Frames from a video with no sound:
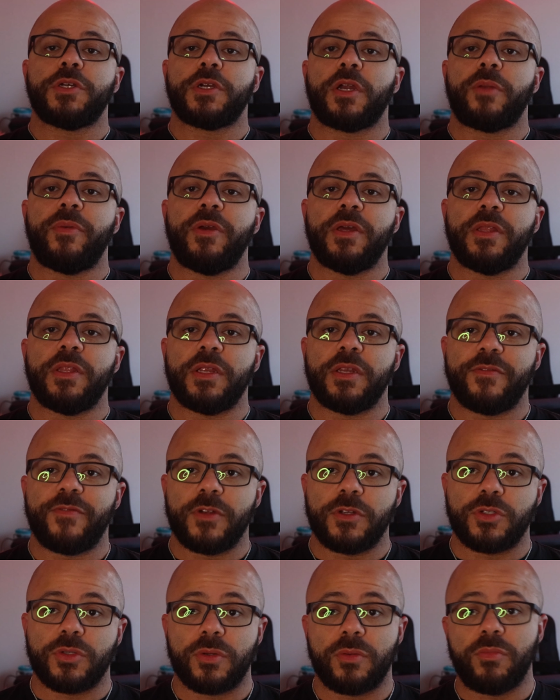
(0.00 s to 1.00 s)
you're going to be an
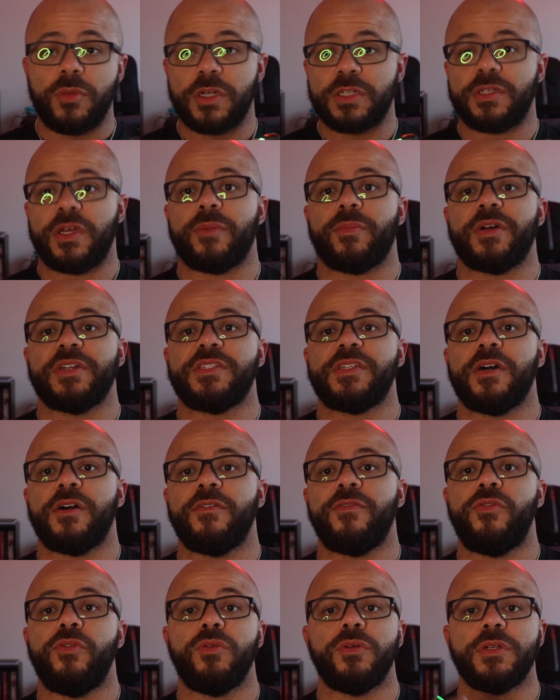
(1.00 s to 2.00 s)
individual, much like
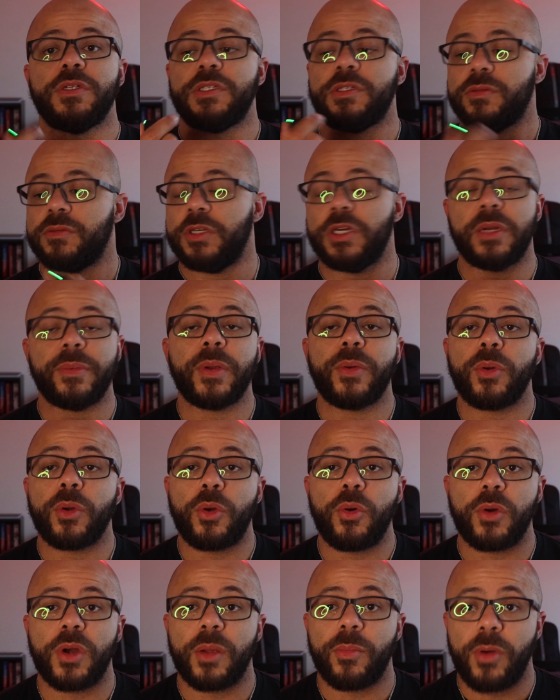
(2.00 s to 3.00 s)
myself, who is going to be
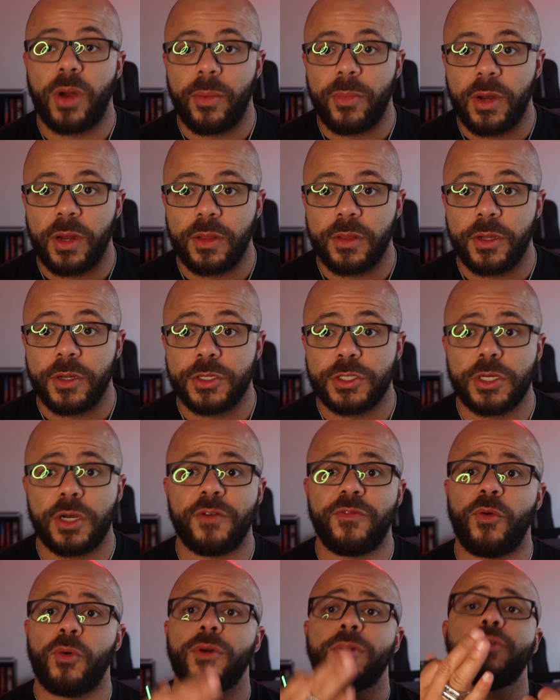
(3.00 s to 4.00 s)
recording primarily
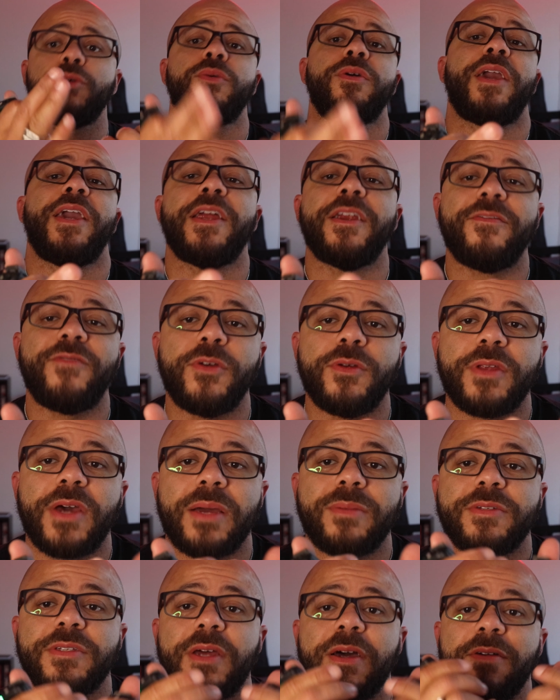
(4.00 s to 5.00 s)
yourself or doing interview
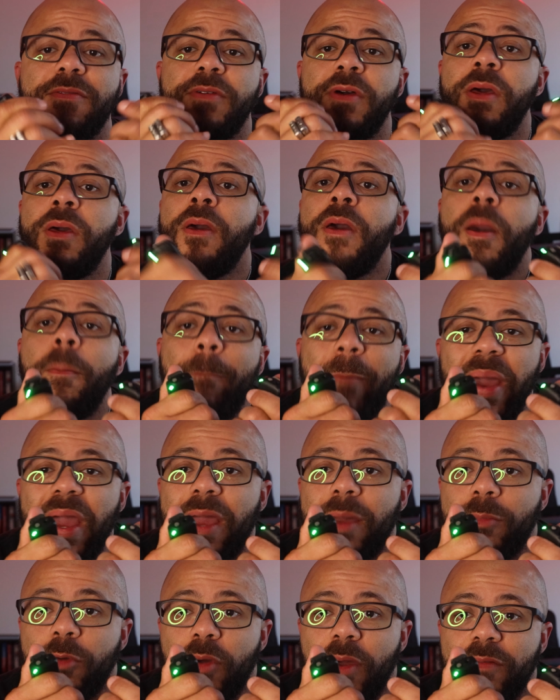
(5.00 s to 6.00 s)
type stuff,
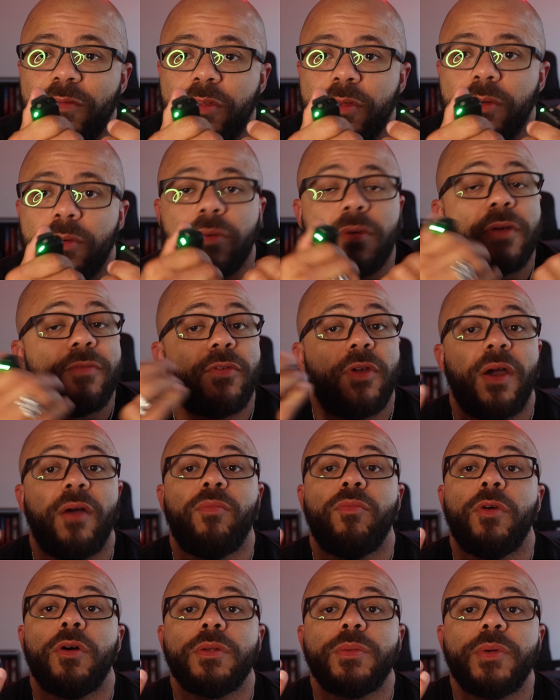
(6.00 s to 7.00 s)
bam, you have two. If you
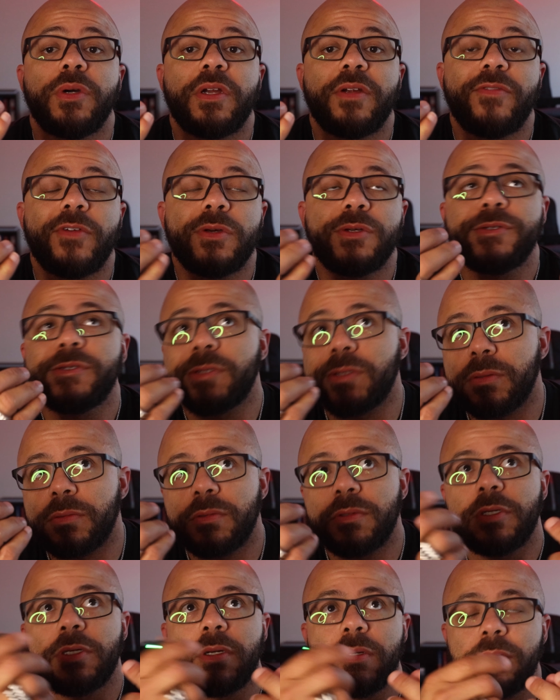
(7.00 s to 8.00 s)
have multiple interviews,
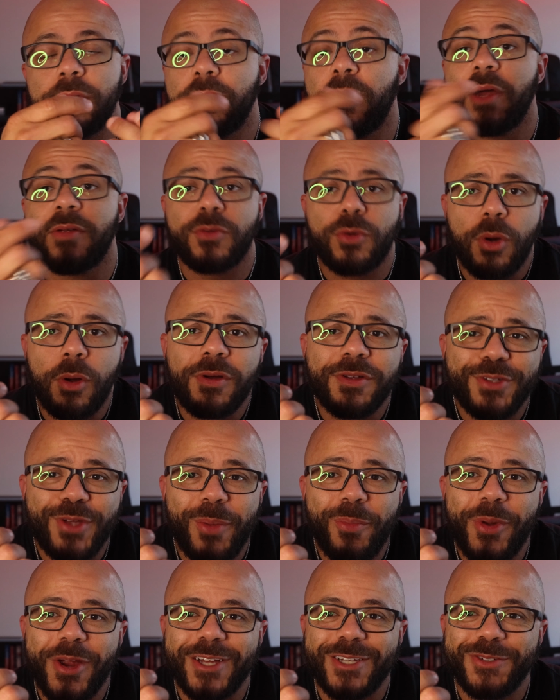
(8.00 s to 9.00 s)
then you'll have to cross
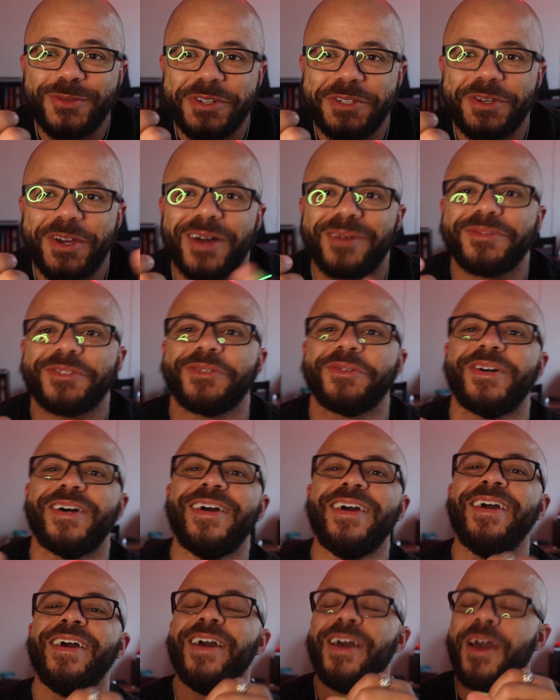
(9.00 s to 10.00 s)
that bridge when you come to it.